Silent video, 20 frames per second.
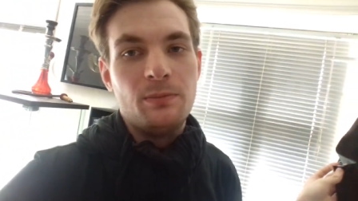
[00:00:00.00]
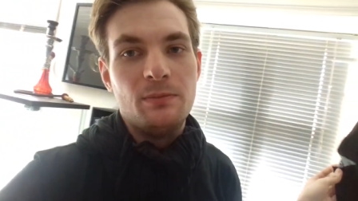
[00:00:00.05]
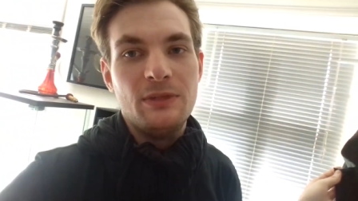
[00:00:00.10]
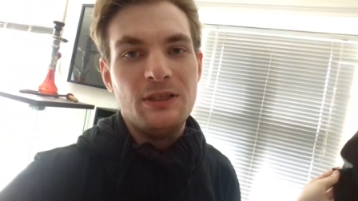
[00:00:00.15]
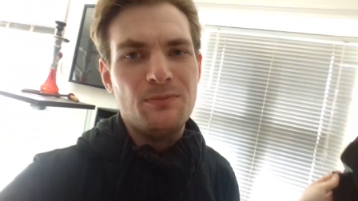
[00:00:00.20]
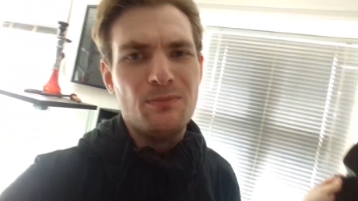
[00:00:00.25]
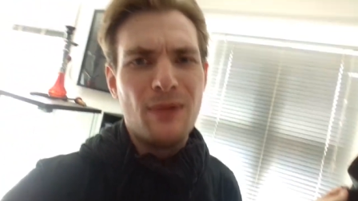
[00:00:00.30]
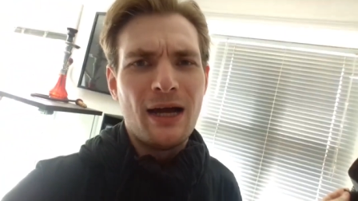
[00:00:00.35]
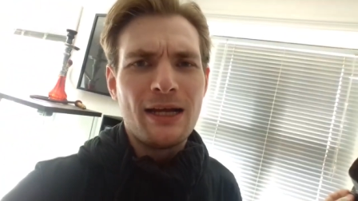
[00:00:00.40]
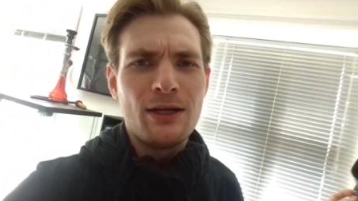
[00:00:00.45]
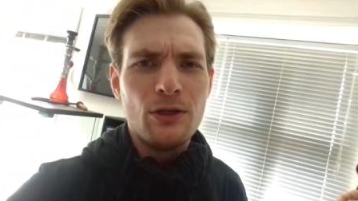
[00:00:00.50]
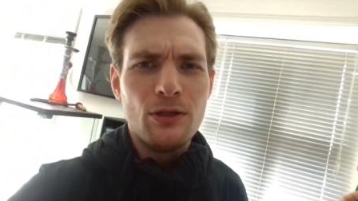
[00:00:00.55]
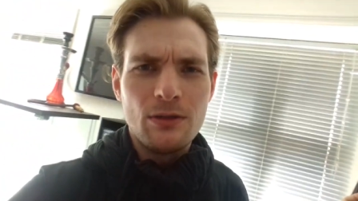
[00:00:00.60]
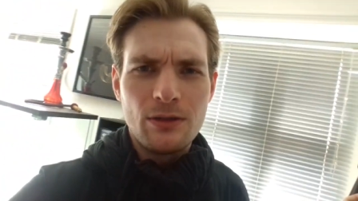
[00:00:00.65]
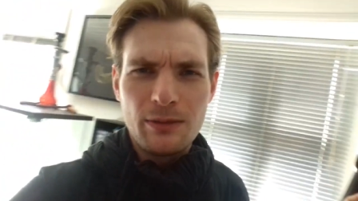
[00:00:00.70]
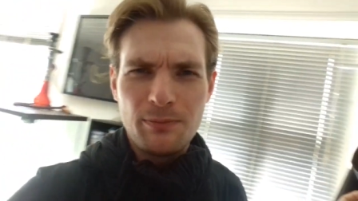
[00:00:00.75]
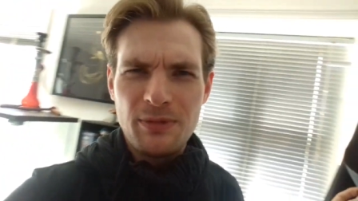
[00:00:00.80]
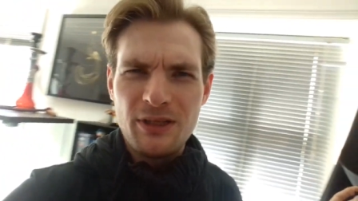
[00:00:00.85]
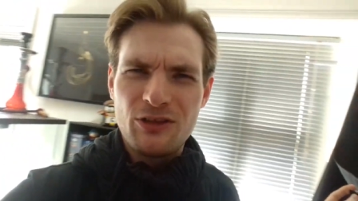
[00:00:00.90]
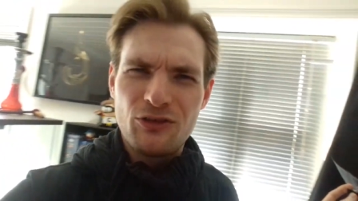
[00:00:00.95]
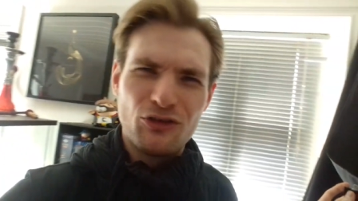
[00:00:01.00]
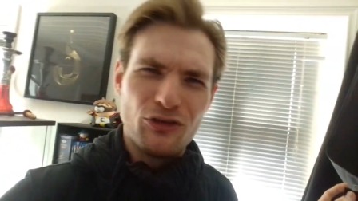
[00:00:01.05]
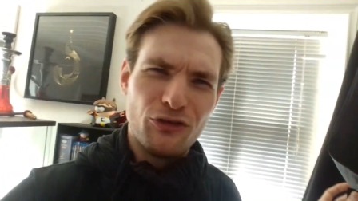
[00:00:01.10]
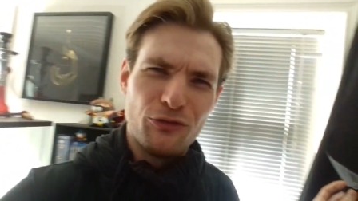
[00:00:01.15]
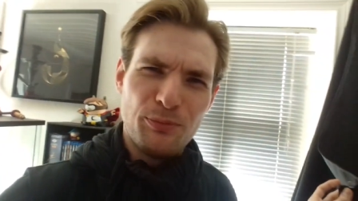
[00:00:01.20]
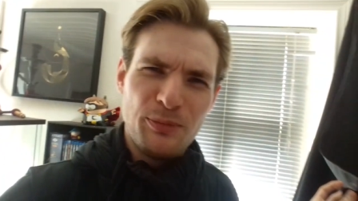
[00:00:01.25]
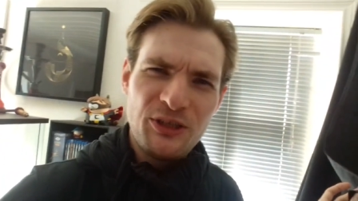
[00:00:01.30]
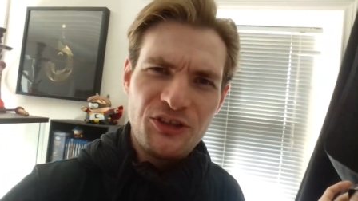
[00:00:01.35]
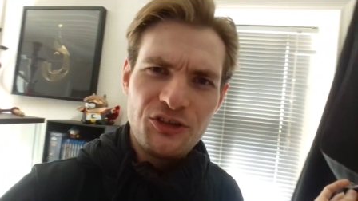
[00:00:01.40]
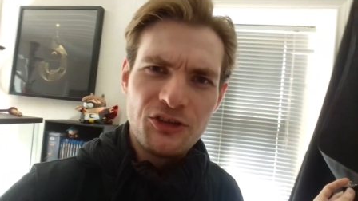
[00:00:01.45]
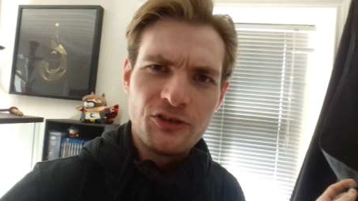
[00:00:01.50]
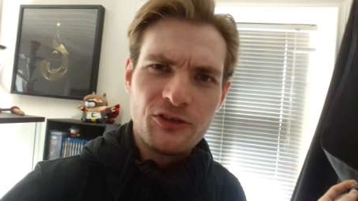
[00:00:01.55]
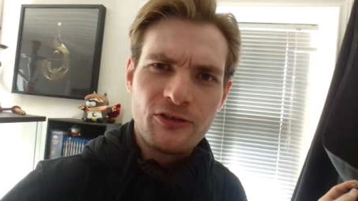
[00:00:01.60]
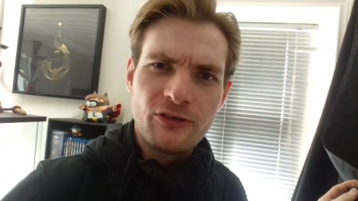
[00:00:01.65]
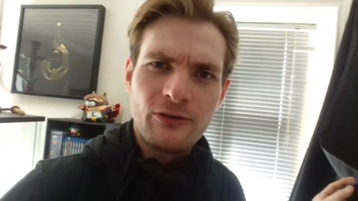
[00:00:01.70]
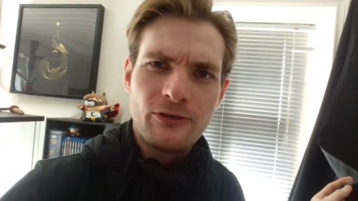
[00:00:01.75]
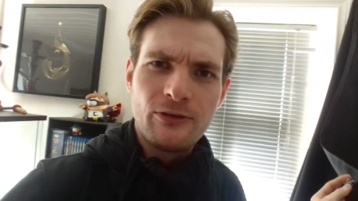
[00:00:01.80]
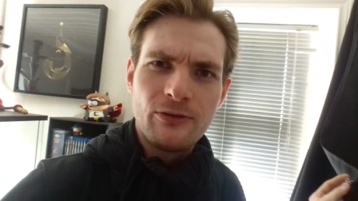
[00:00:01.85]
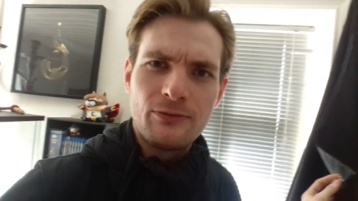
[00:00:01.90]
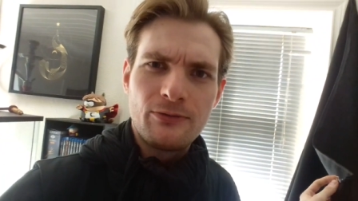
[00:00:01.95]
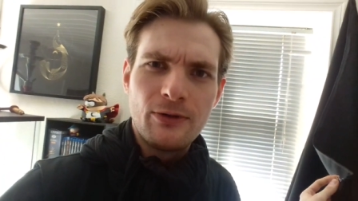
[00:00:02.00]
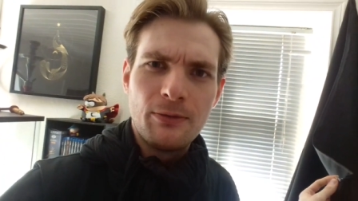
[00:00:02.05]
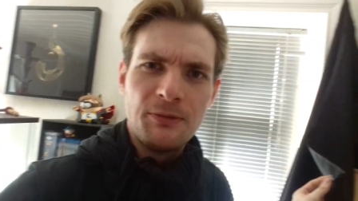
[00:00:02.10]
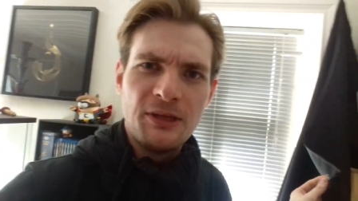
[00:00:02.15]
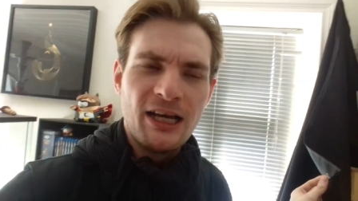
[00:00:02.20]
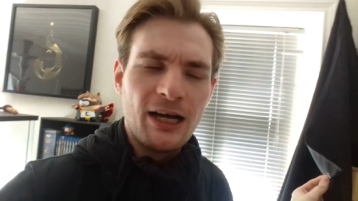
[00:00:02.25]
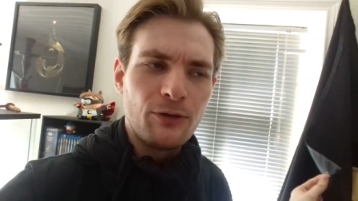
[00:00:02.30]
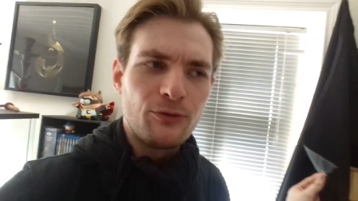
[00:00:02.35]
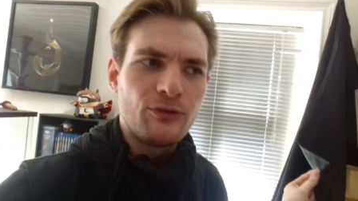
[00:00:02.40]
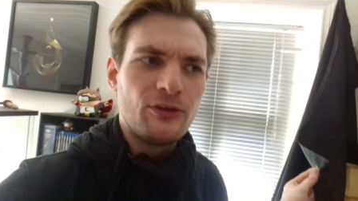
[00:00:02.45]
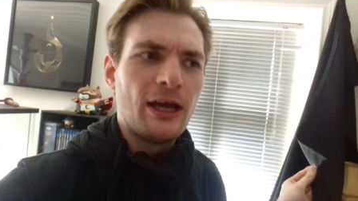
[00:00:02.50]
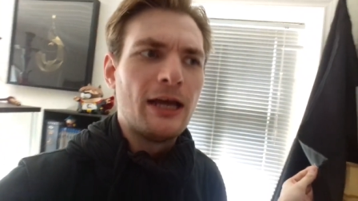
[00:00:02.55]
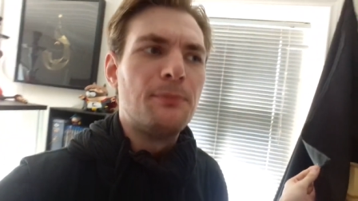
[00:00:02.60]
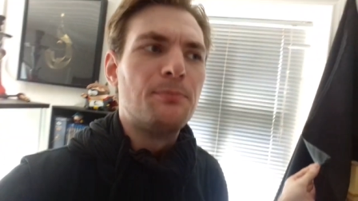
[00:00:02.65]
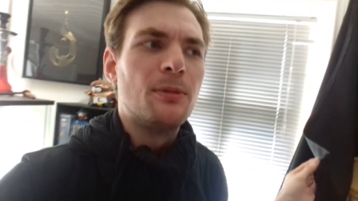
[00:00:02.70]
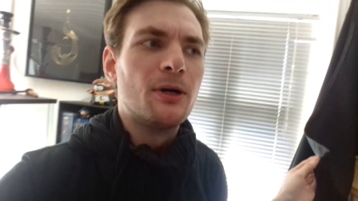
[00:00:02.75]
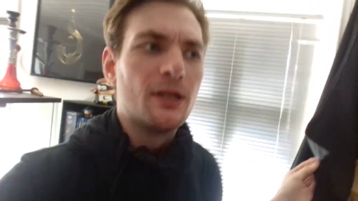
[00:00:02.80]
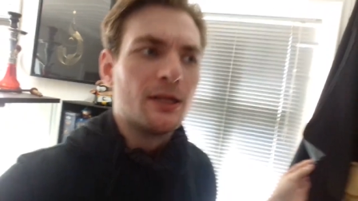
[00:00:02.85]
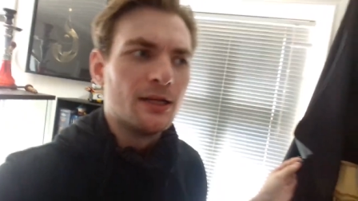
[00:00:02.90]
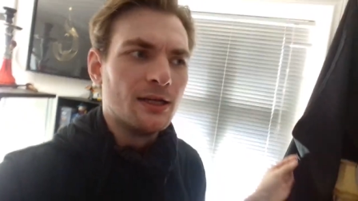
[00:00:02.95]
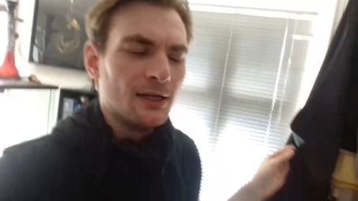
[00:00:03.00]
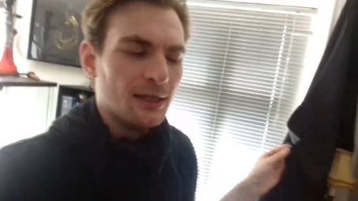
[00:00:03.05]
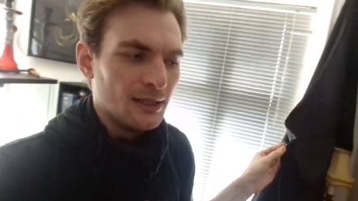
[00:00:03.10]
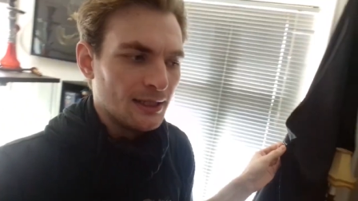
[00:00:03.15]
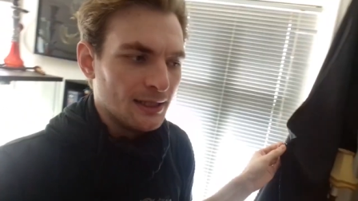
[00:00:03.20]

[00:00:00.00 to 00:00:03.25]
It might look a bit suspicious from the outside, but